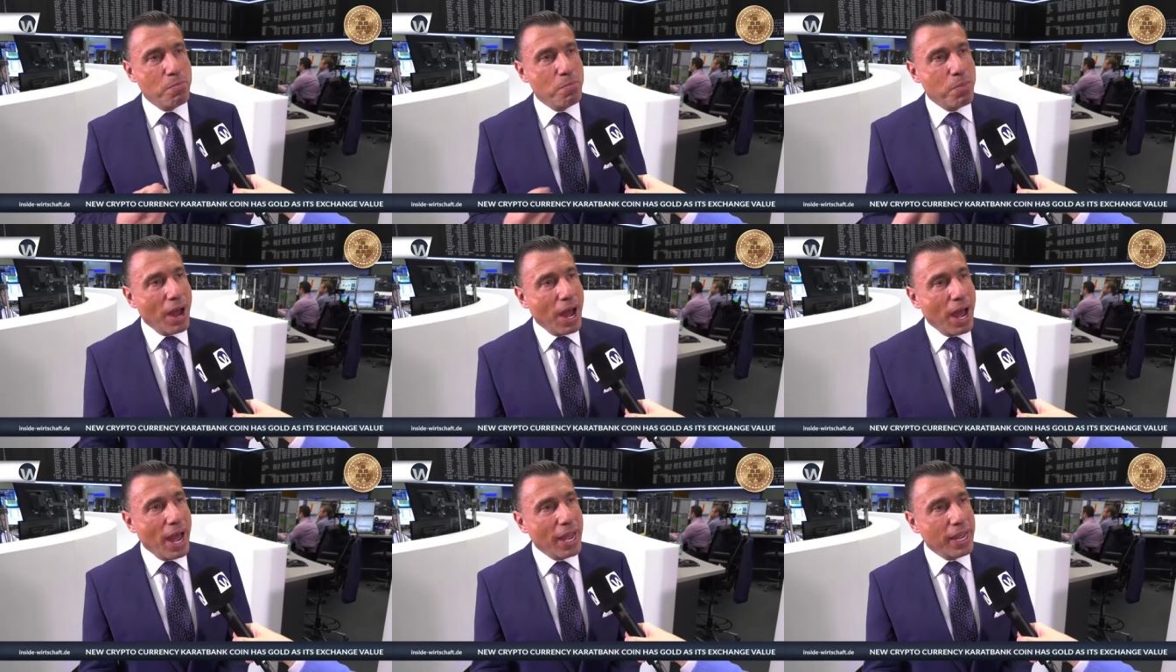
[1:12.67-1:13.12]

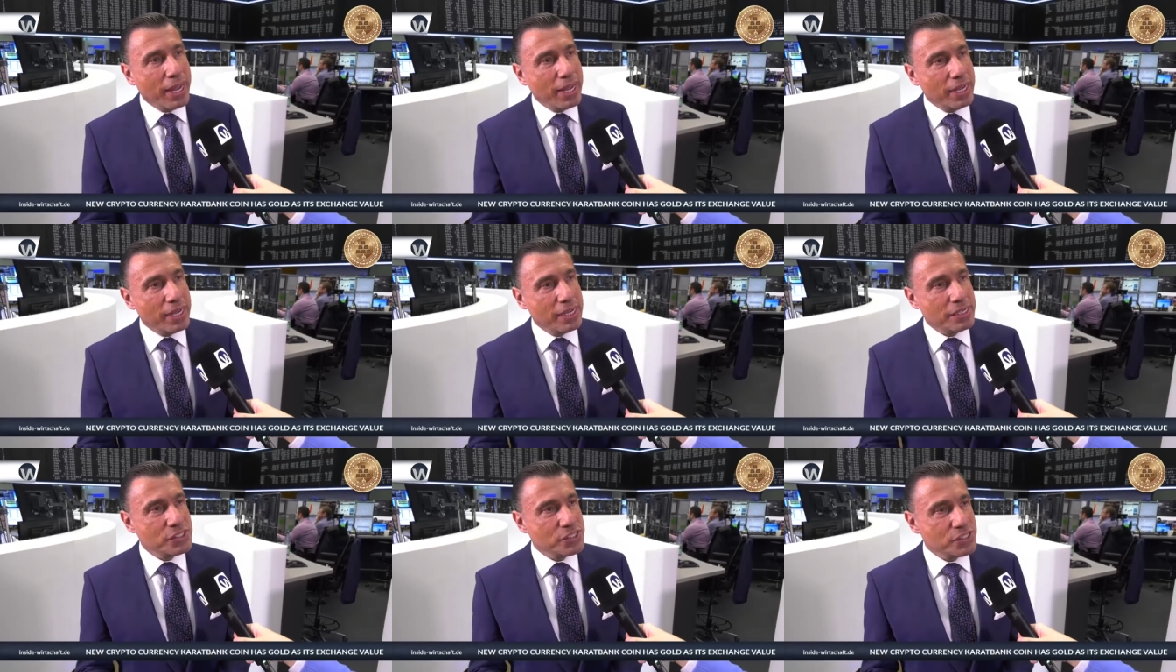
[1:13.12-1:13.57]
buy
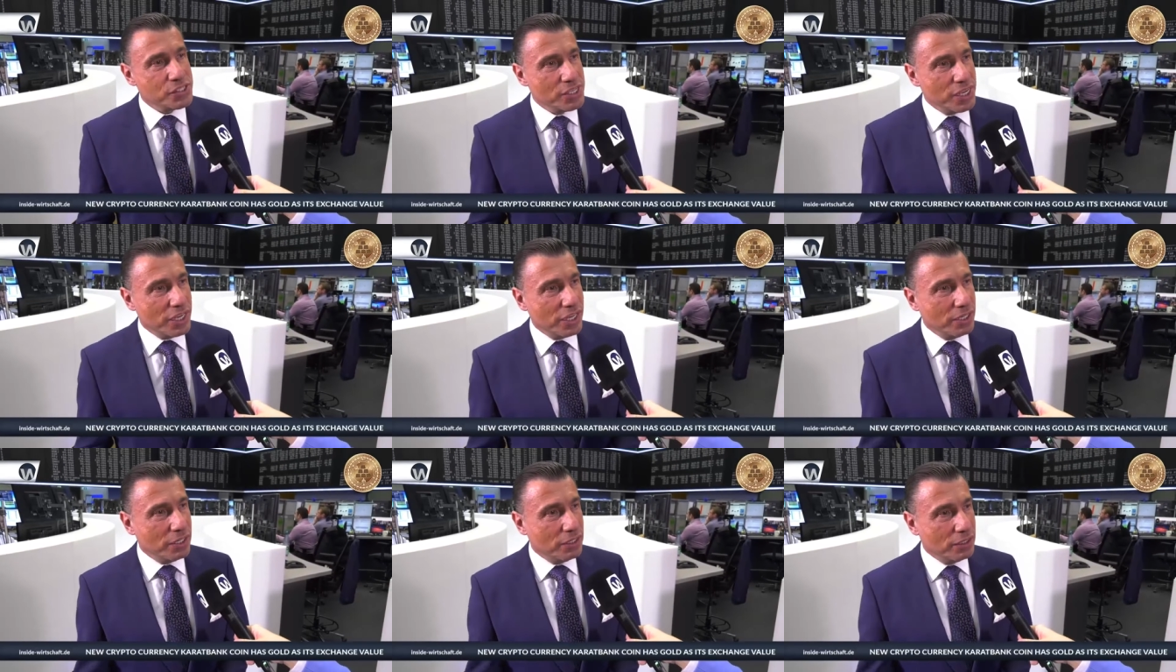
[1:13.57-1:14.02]
and
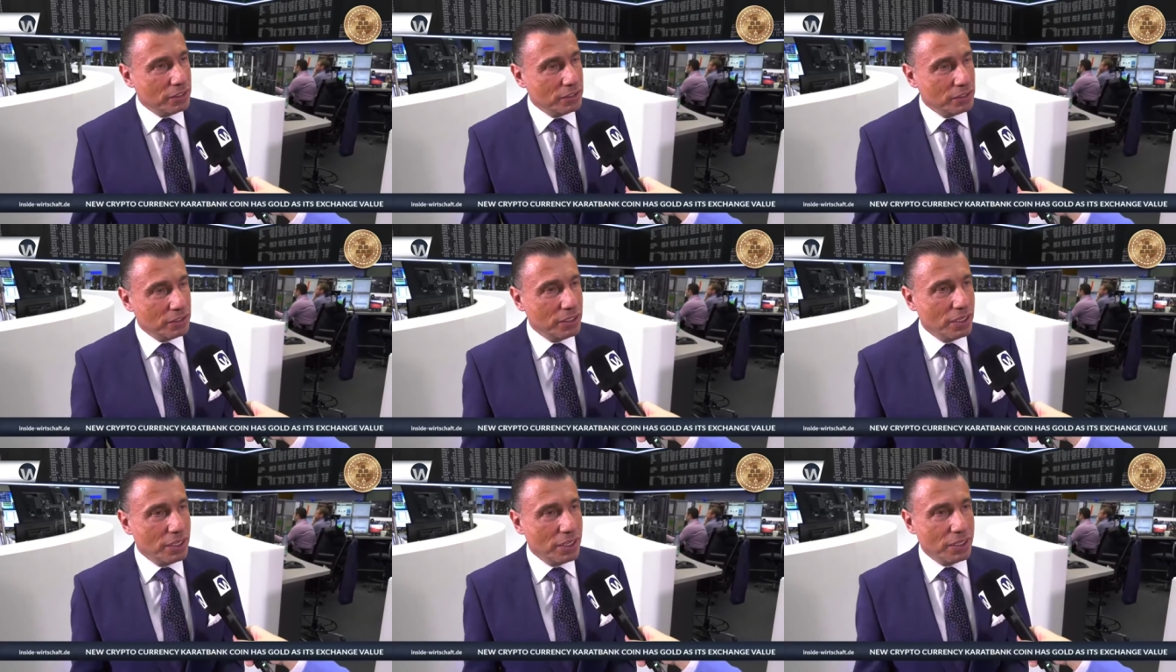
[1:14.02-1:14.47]
sell
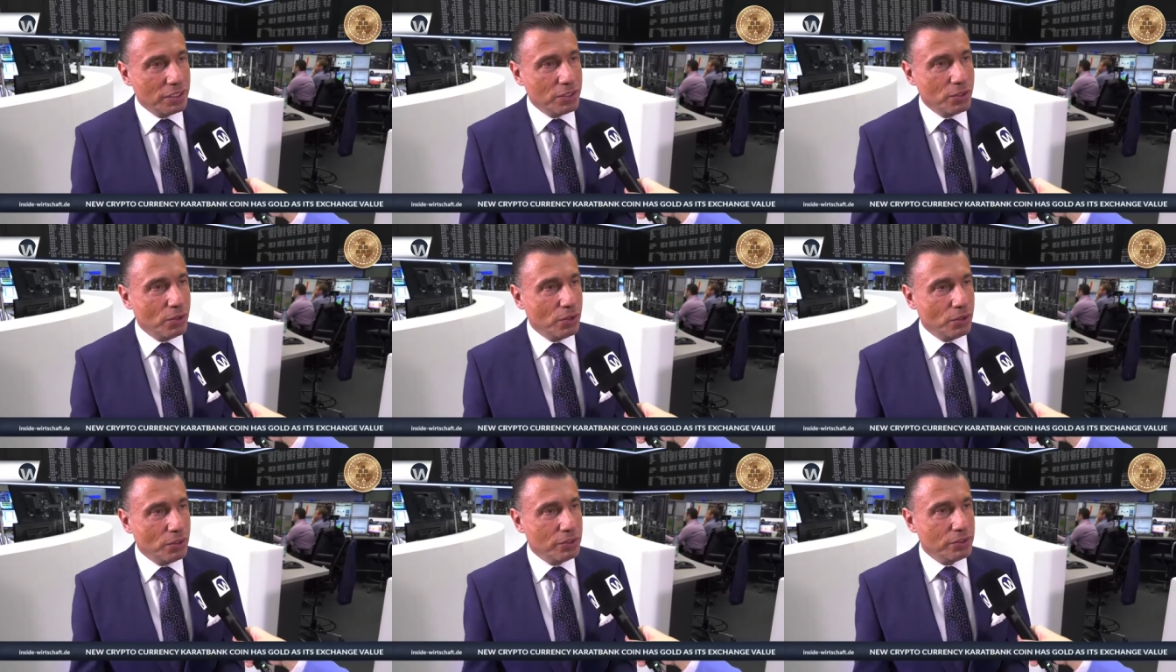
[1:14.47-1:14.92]
uh,
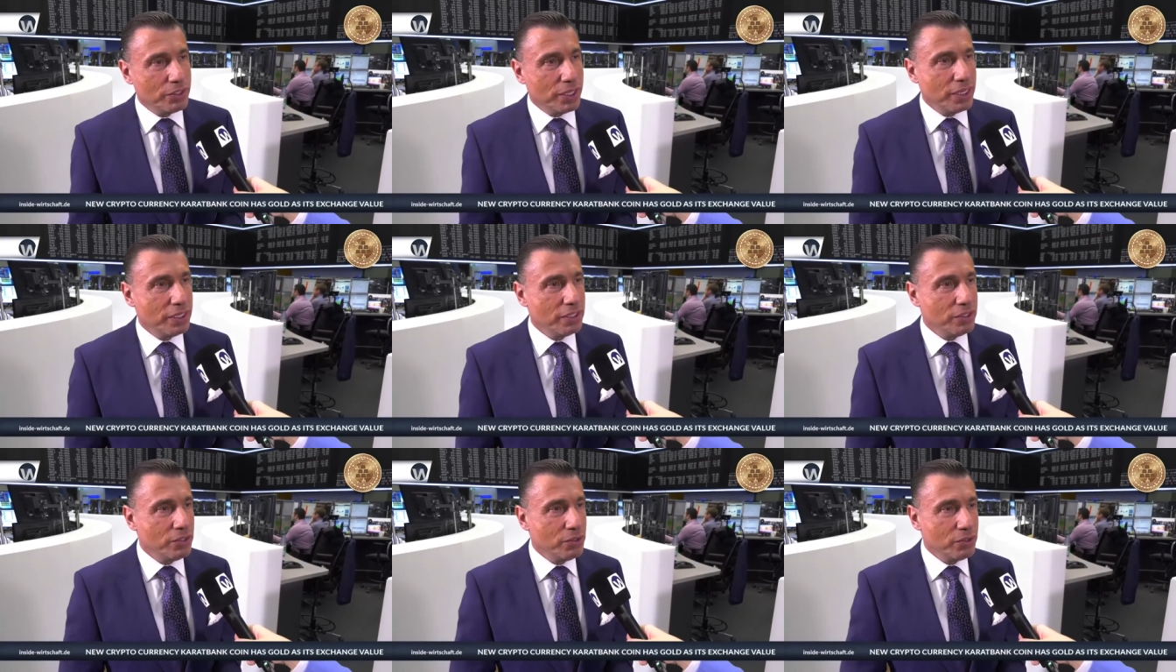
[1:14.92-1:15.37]
gold
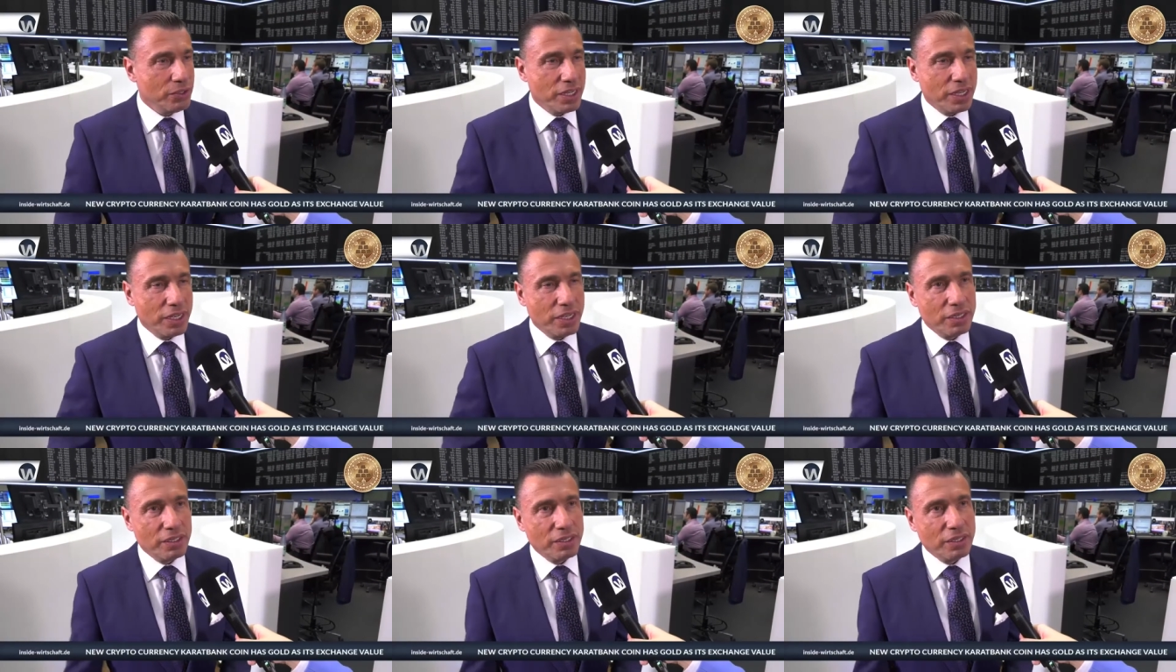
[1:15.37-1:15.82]
and you
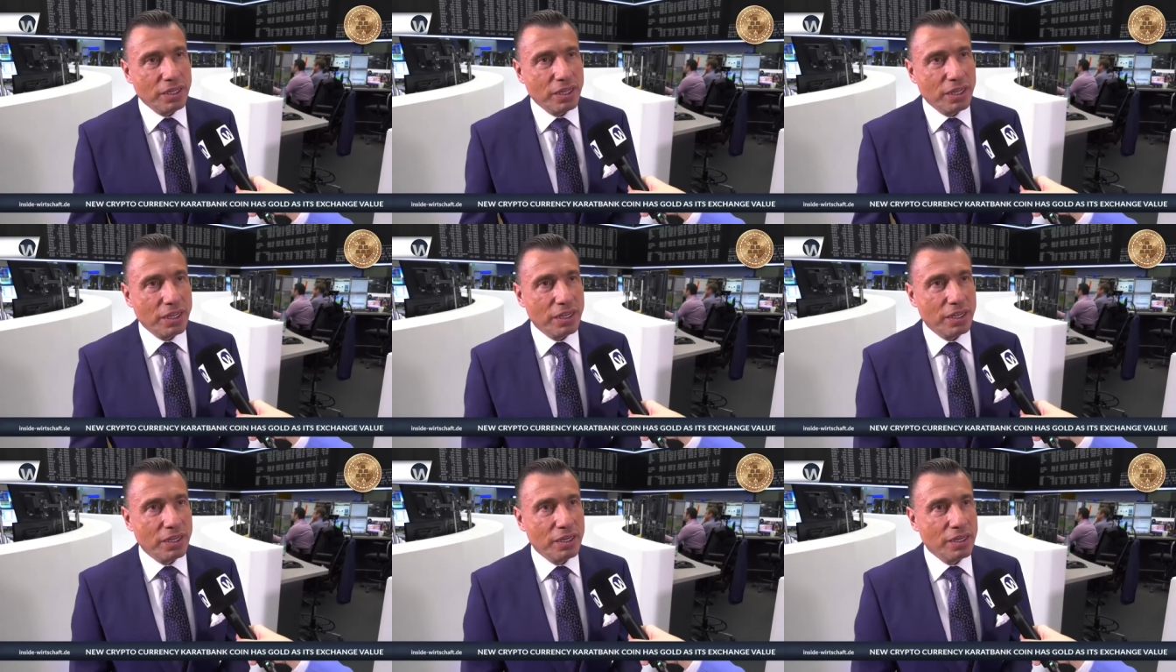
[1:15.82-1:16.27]
can
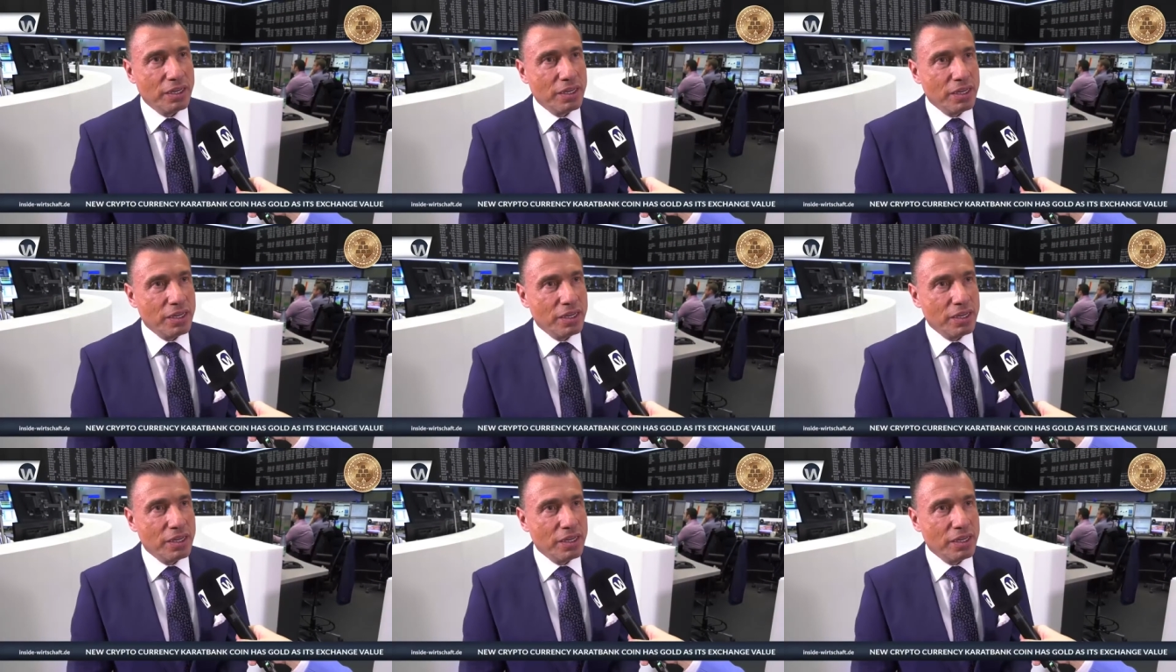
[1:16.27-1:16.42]
uh,